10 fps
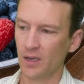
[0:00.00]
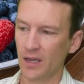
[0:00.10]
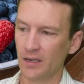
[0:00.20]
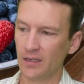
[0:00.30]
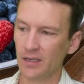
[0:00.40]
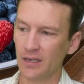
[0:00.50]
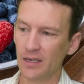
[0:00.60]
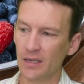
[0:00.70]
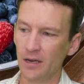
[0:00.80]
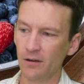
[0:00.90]
and get
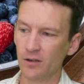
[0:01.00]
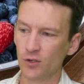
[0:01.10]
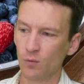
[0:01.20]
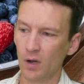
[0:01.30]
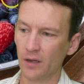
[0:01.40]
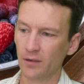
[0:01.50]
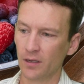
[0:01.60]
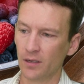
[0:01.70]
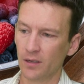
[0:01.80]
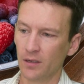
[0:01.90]
any areas you
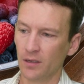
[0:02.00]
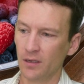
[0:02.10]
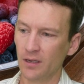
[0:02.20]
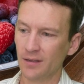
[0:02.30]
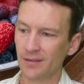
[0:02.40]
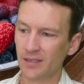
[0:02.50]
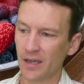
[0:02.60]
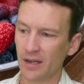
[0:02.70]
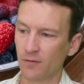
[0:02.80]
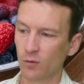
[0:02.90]
want
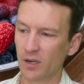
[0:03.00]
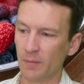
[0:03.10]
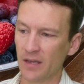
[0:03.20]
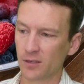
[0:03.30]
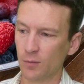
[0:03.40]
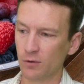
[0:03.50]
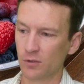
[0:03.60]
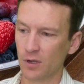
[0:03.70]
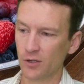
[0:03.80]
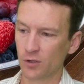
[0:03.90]
inside of quick mask
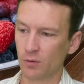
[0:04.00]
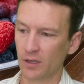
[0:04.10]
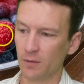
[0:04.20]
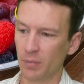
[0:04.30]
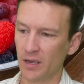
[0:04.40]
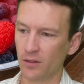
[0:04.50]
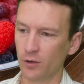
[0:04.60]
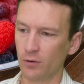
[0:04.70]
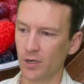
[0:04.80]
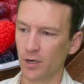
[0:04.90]
mode. So I'll just quickly paint
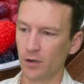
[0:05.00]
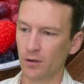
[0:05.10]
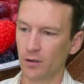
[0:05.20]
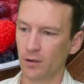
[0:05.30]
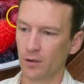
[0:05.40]
through here.